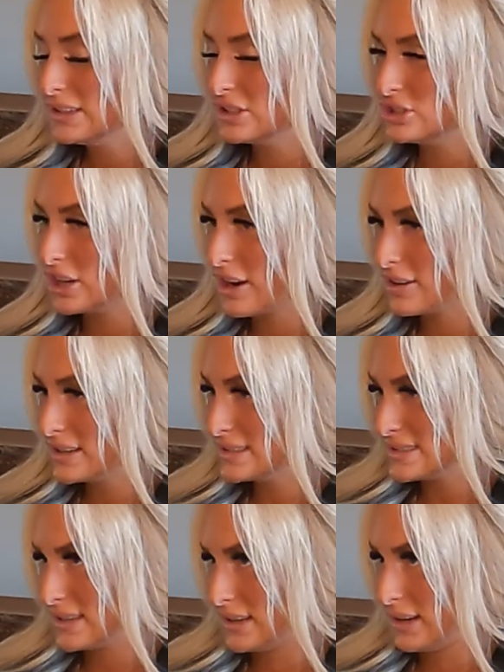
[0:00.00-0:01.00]
Jerry
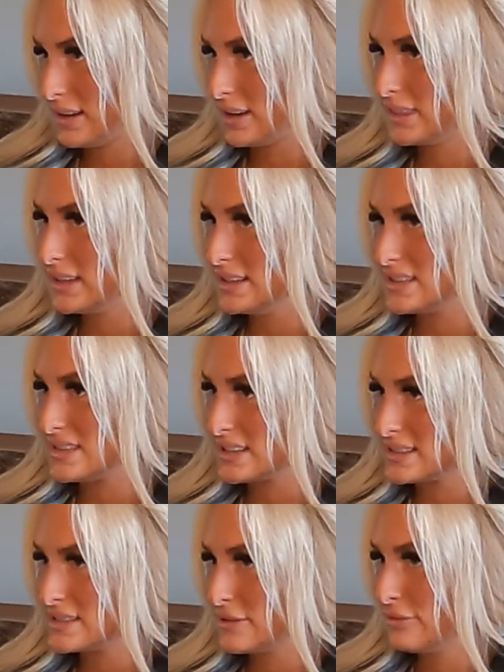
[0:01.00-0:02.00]
is like, I think he's
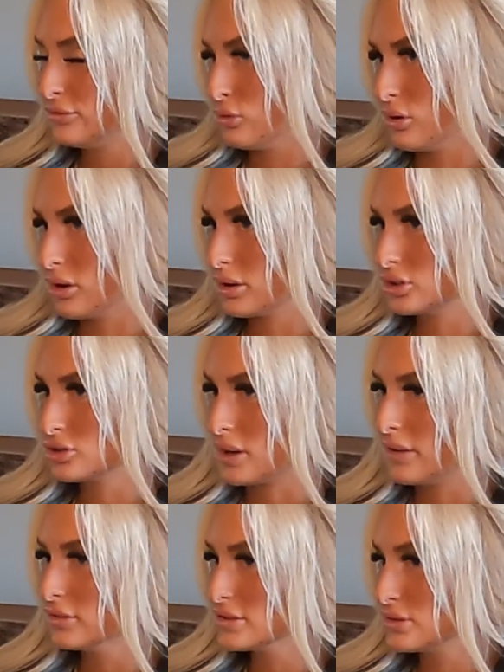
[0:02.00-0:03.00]
64,
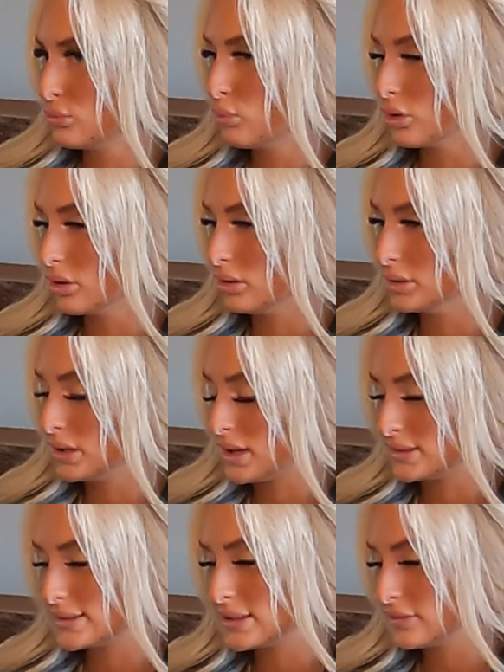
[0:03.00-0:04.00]
travels the world
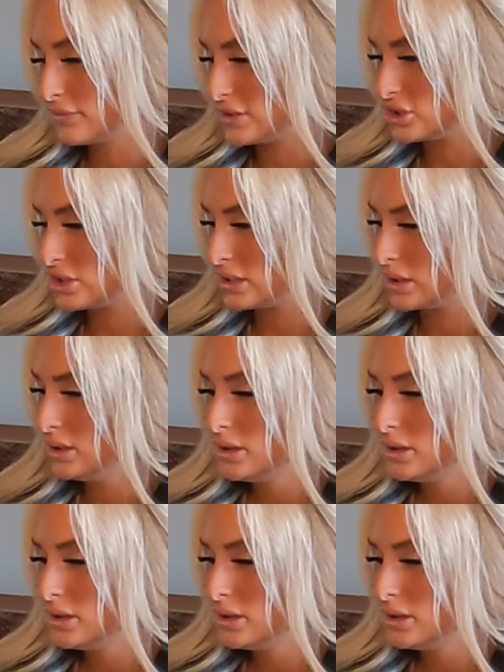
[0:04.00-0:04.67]
hunting and fishing,